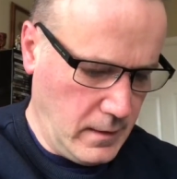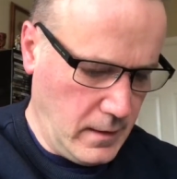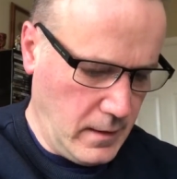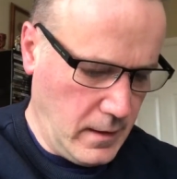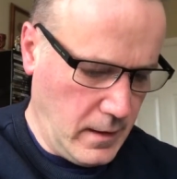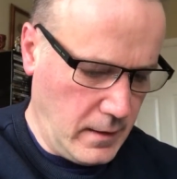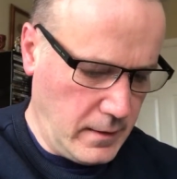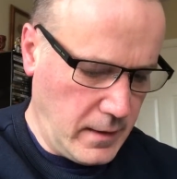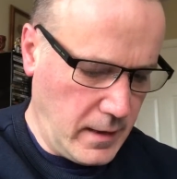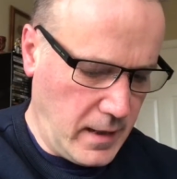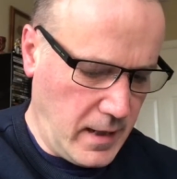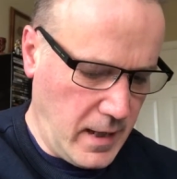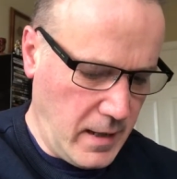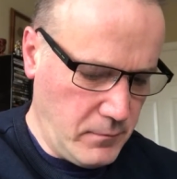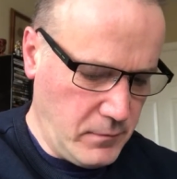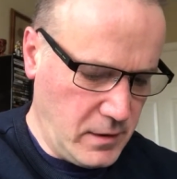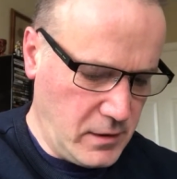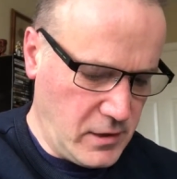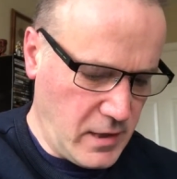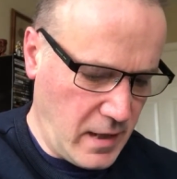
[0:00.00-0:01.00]
And they came
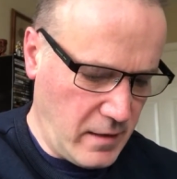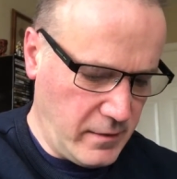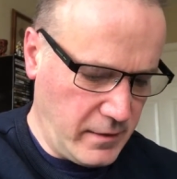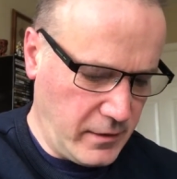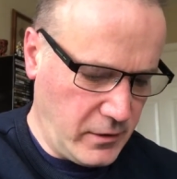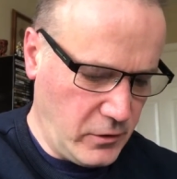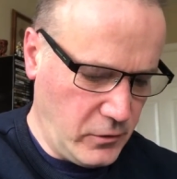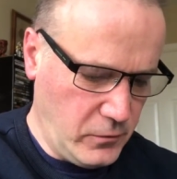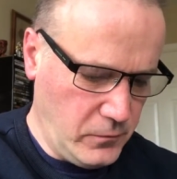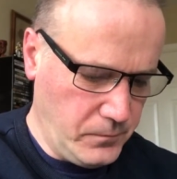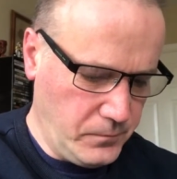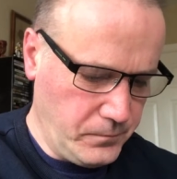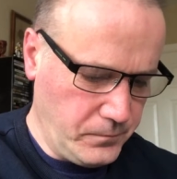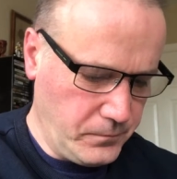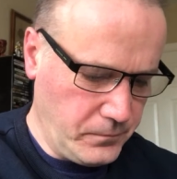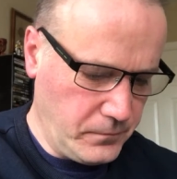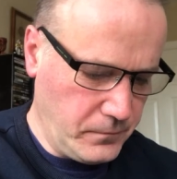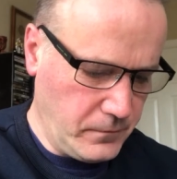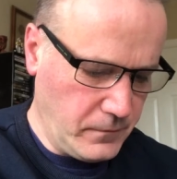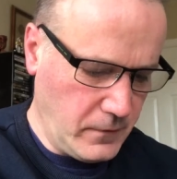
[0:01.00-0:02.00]
to Jericho,
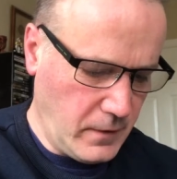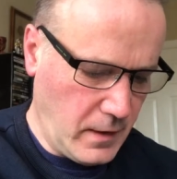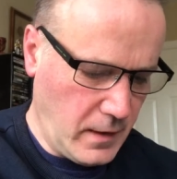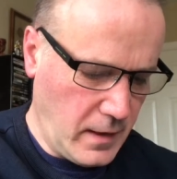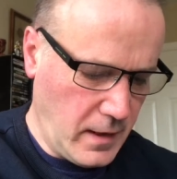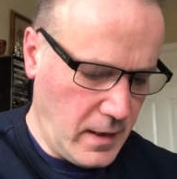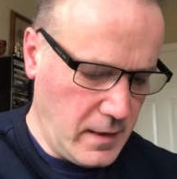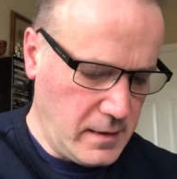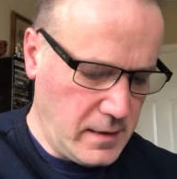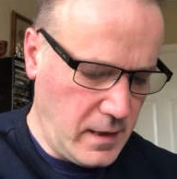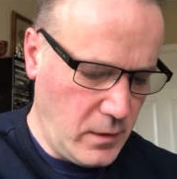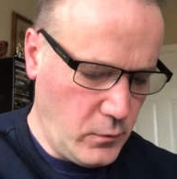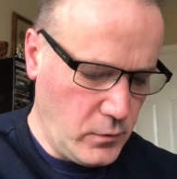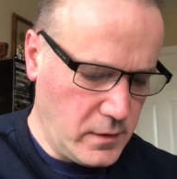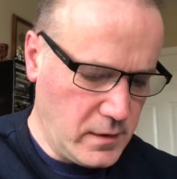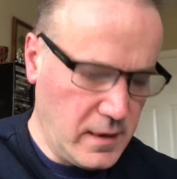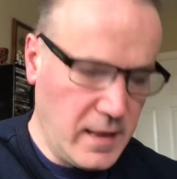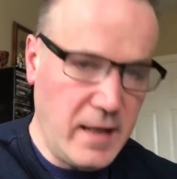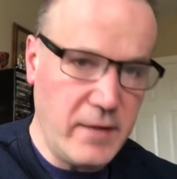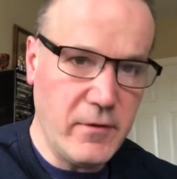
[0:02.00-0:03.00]
and as he was
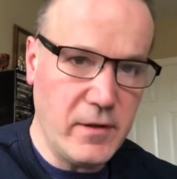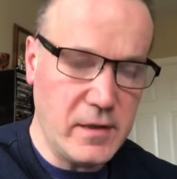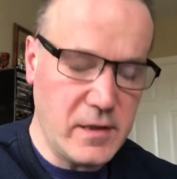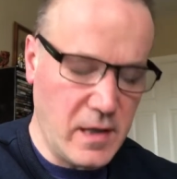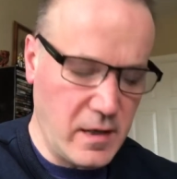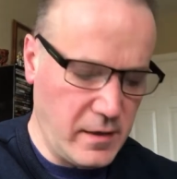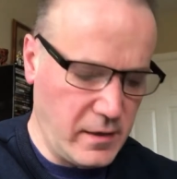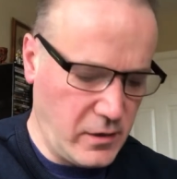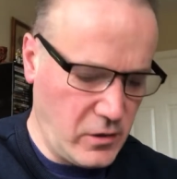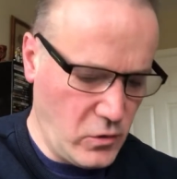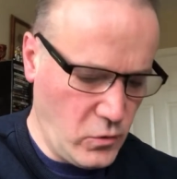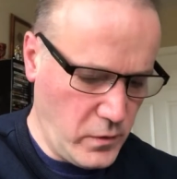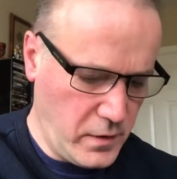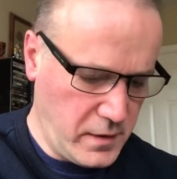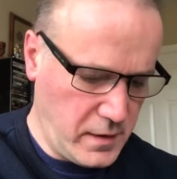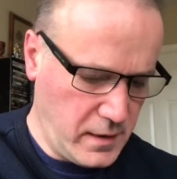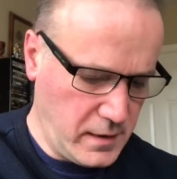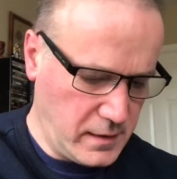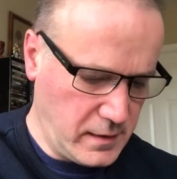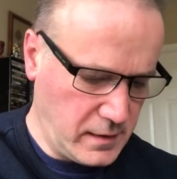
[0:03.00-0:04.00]
leaving Jericho with
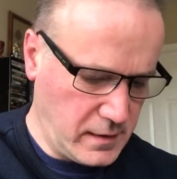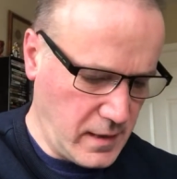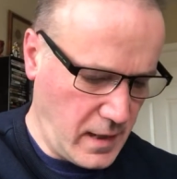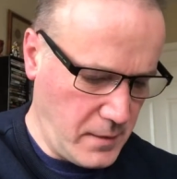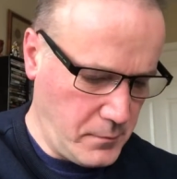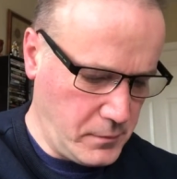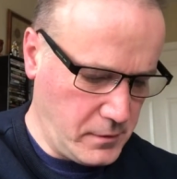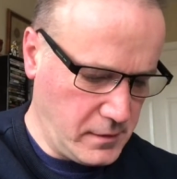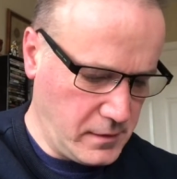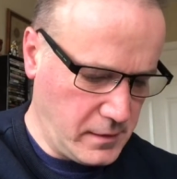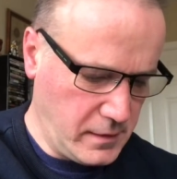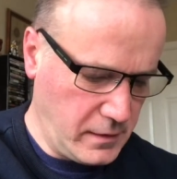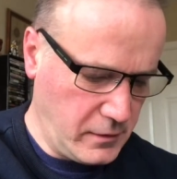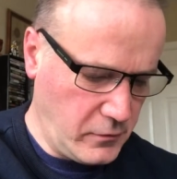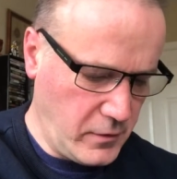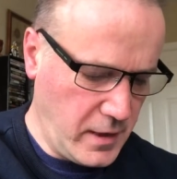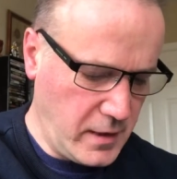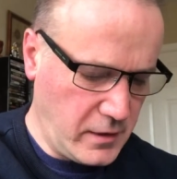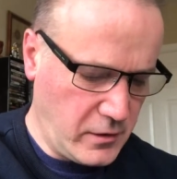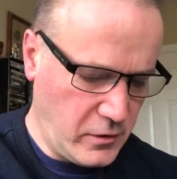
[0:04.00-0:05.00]
his disciples and a
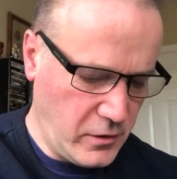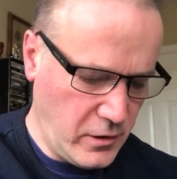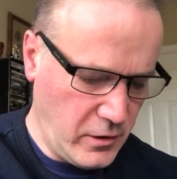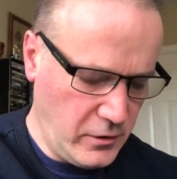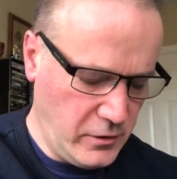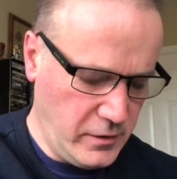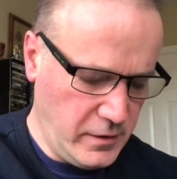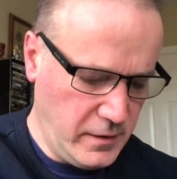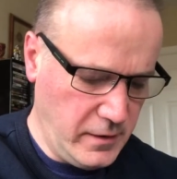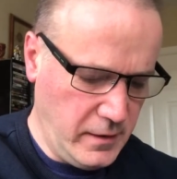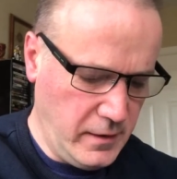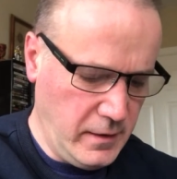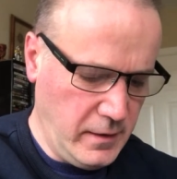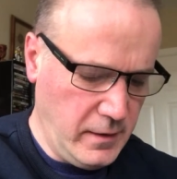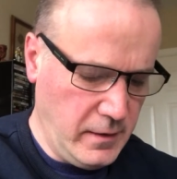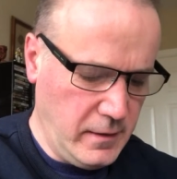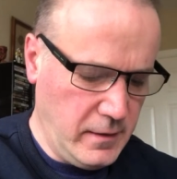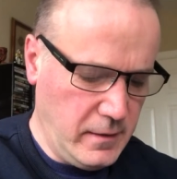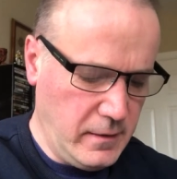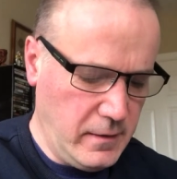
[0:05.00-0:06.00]
great crowd,
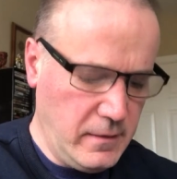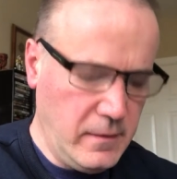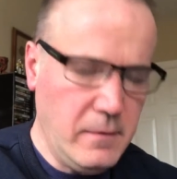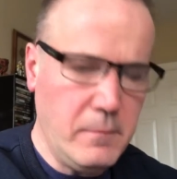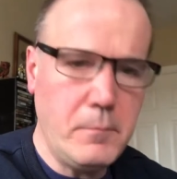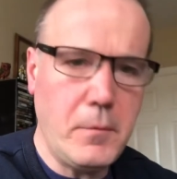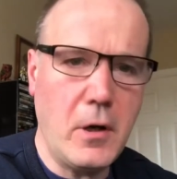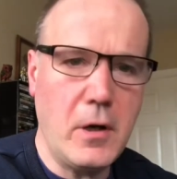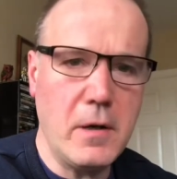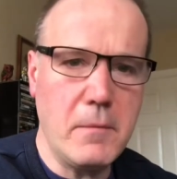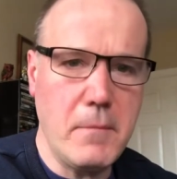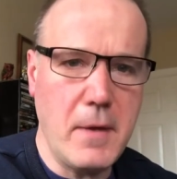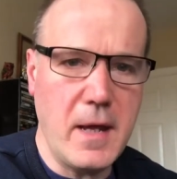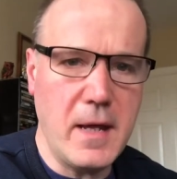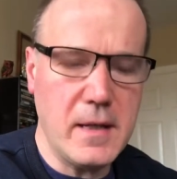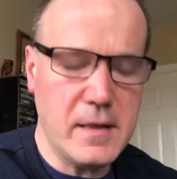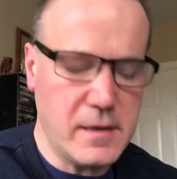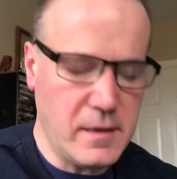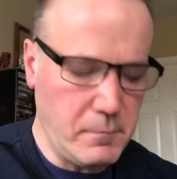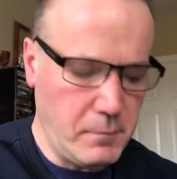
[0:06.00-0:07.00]

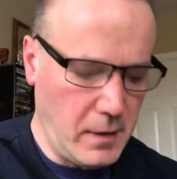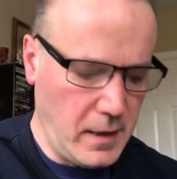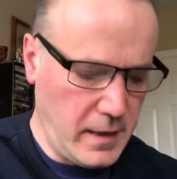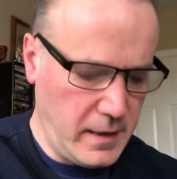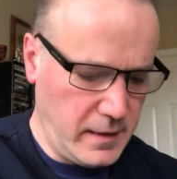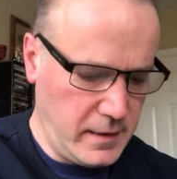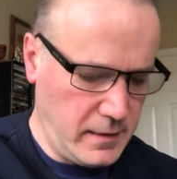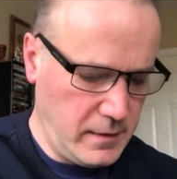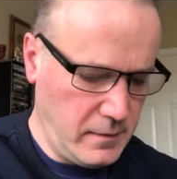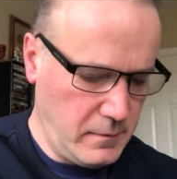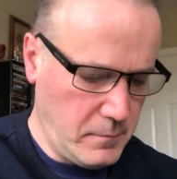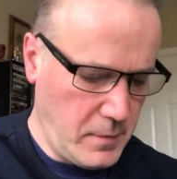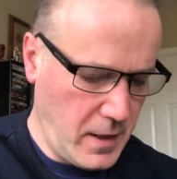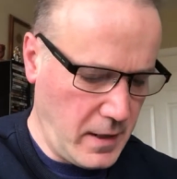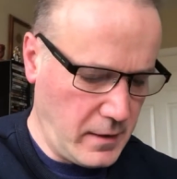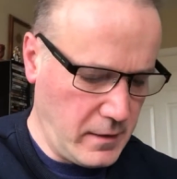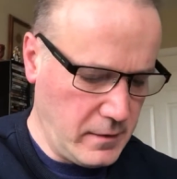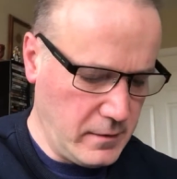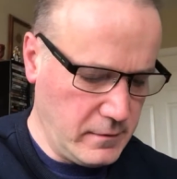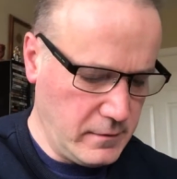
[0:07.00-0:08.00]
Bartimaeus, a blind
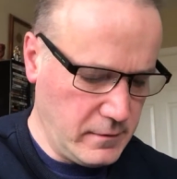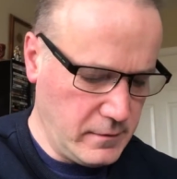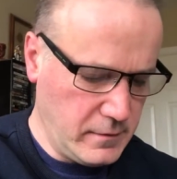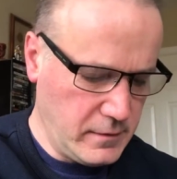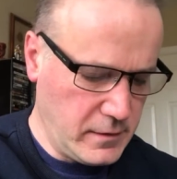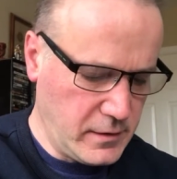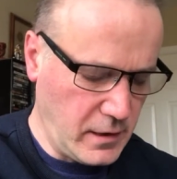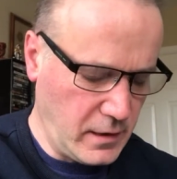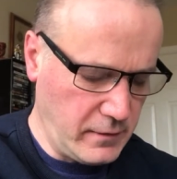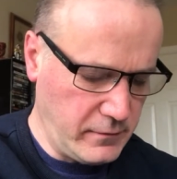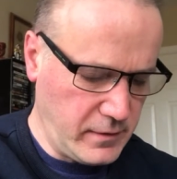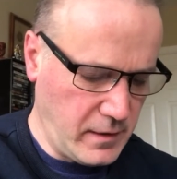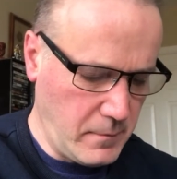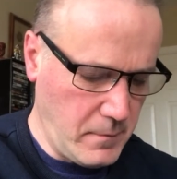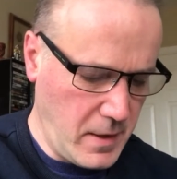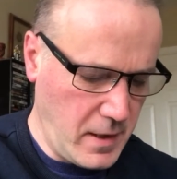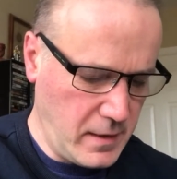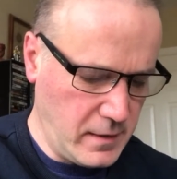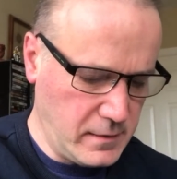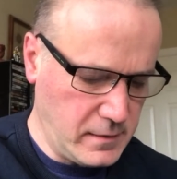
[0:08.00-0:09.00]
beggar, the son of
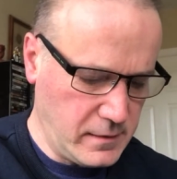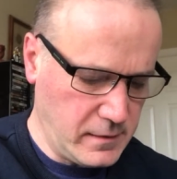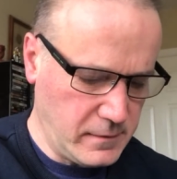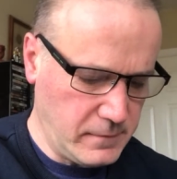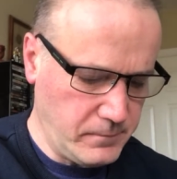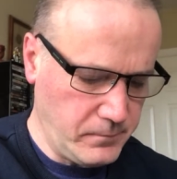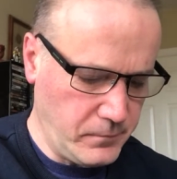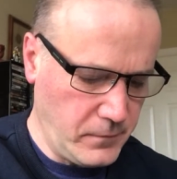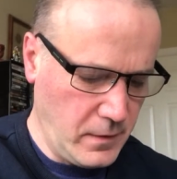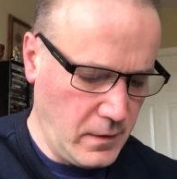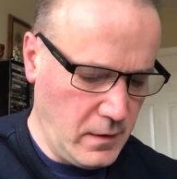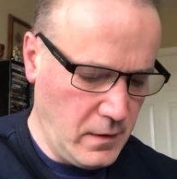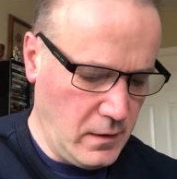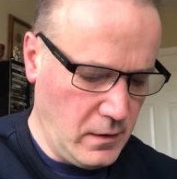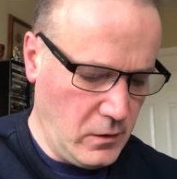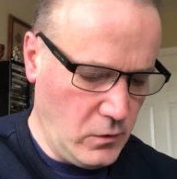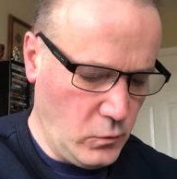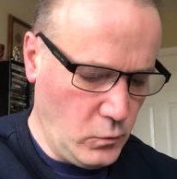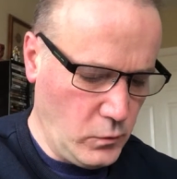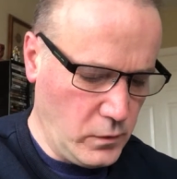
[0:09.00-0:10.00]
Timaeus,
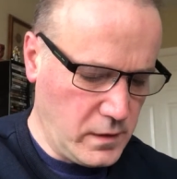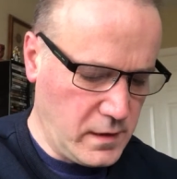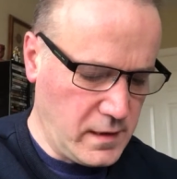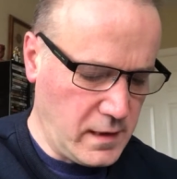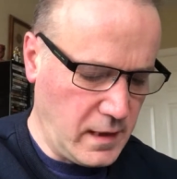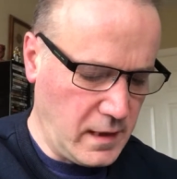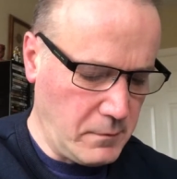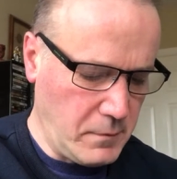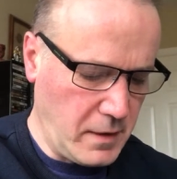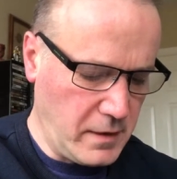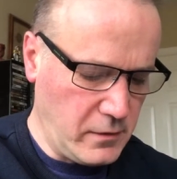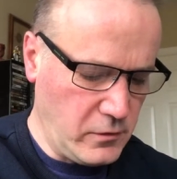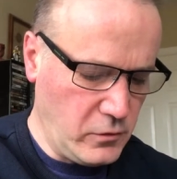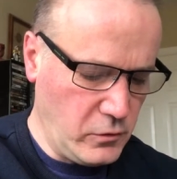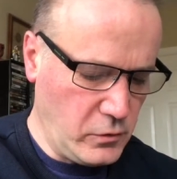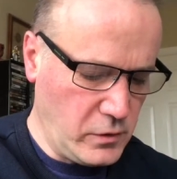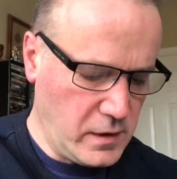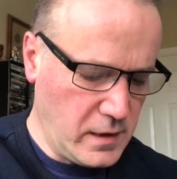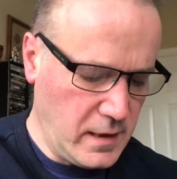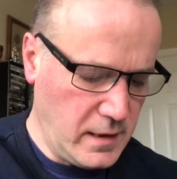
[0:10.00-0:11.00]
was sitting by the
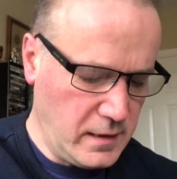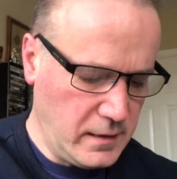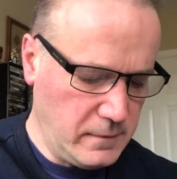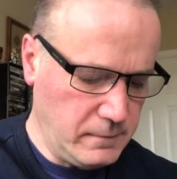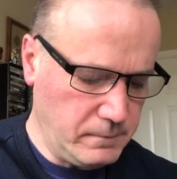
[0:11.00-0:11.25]
roadside.